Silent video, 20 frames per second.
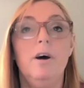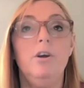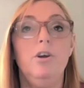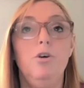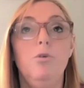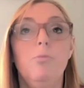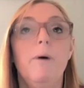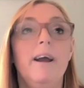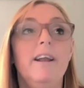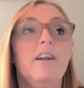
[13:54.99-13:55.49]

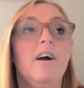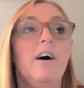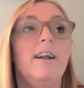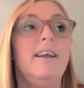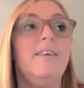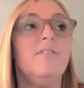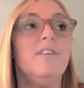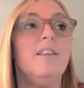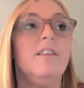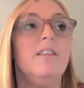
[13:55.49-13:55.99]
might not
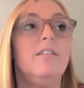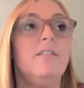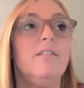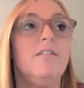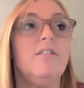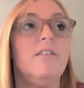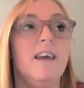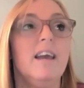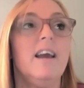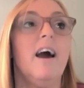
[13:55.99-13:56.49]
even
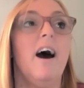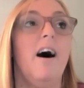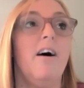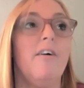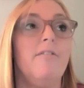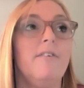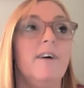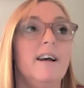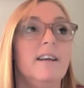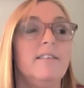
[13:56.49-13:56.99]
think
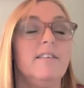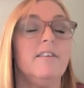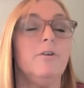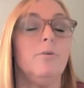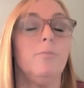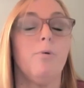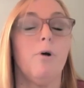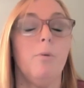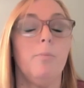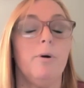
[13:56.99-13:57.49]
of as
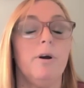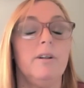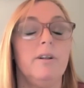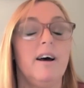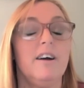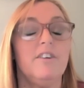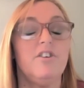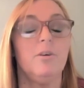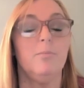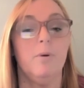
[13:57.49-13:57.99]
inappropriate
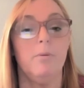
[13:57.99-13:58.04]
touching,